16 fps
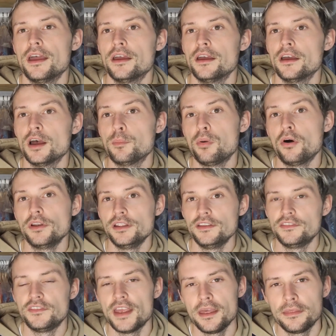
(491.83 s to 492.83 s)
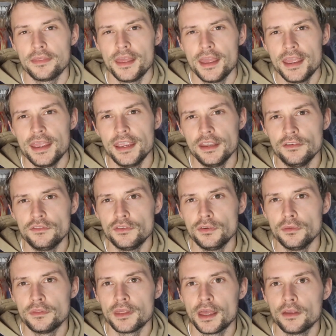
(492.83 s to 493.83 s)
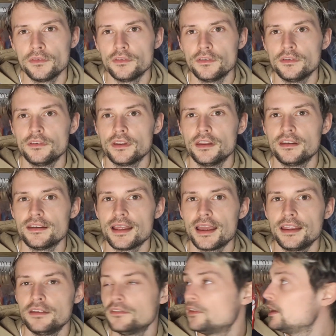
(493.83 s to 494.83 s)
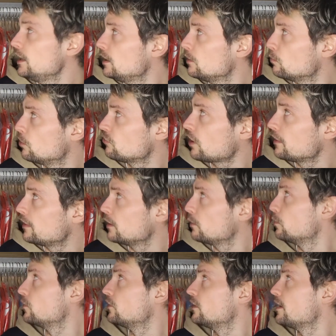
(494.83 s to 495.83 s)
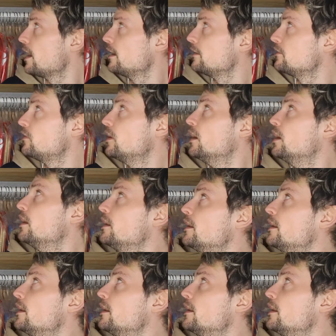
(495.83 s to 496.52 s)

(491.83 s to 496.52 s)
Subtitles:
upon his death in 2019, which I think was a nice